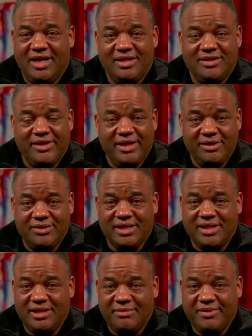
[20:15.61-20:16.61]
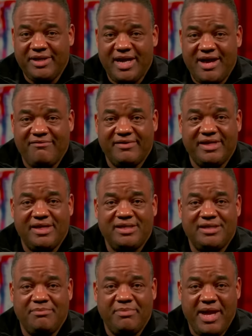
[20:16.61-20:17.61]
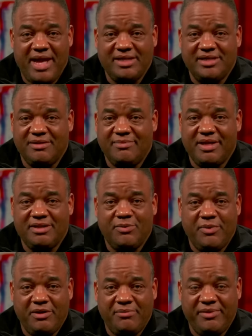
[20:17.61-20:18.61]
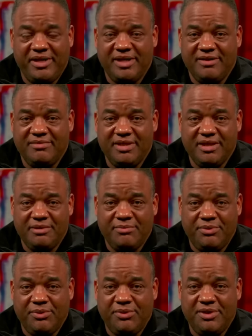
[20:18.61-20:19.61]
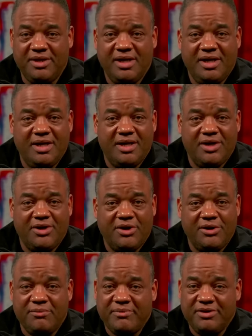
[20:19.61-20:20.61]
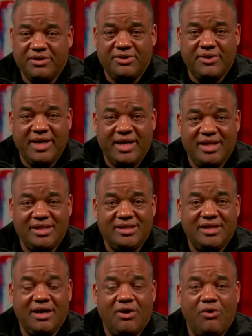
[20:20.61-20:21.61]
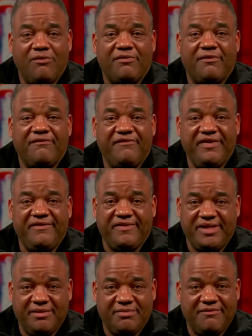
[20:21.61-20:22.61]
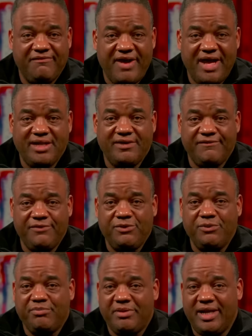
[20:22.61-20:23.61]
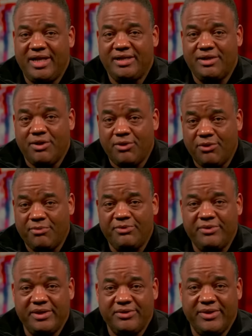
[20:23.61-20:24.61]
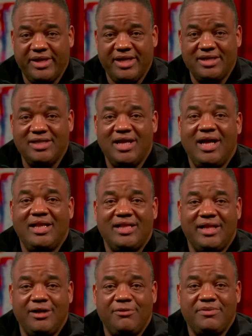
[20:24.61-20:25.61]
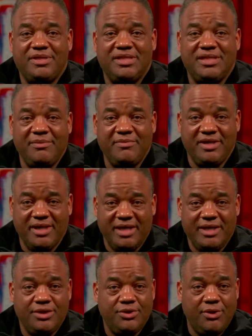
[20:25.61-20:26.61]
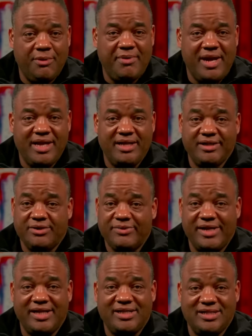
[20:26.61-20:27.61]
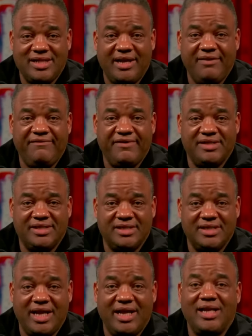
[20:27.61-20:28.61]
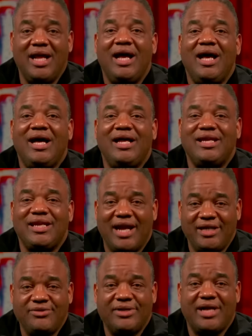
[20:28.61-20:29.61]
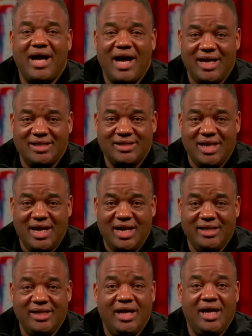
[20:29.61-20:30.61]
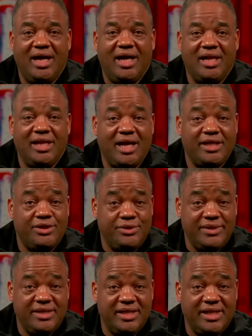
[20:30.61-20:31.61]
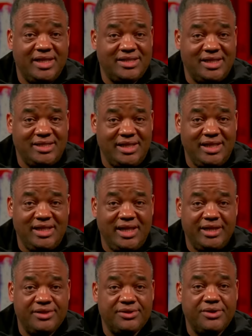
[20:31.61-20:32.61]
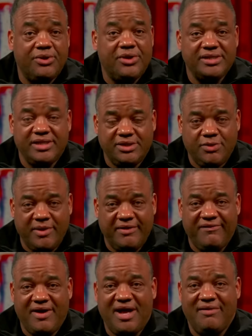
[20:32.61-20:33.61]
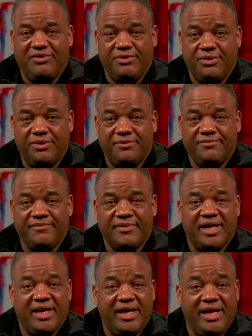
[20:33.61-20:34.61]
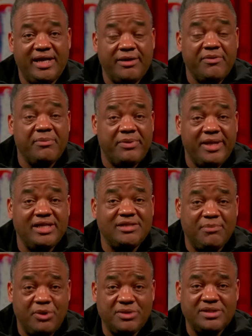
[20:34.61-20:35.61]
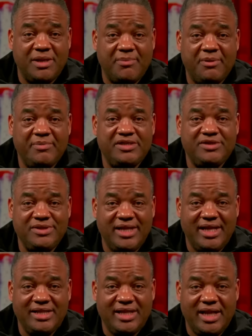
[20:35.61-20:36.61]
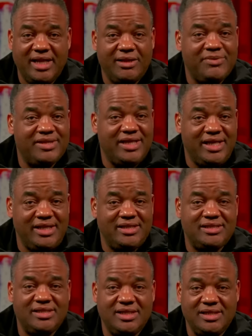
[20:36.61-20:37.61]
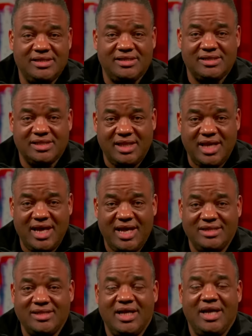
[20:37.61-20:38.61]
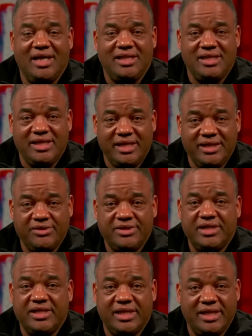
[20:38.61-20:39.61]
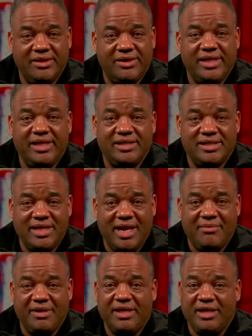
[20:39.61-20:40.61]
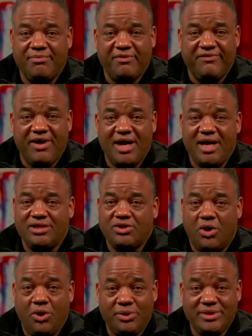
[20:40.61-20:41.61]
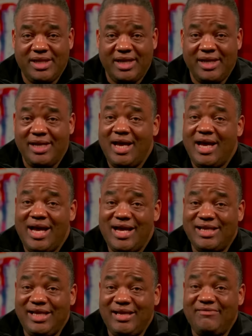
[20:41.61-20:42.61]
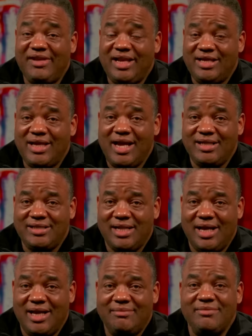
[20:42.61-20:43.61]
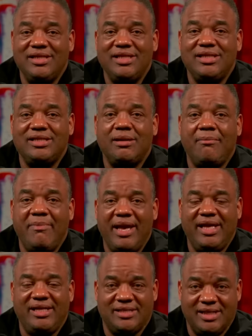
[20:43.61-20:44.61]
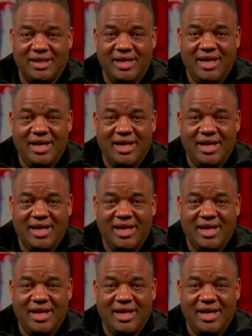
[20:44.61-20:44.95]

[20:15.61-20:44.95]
They're health and liberty advocates and passionate about the well-being of the unborn. Cardio Miracle has over 50 of the finest food, plant, and herbal ingredients that help stimulate your body to create safe and sustained nitric oxide like you did as a teenager or as a 25-year-old. It can replace most supplements you take daily with each delicious glass. The energy, clarity, and stamina it provides all day and even at nighttime is amazing.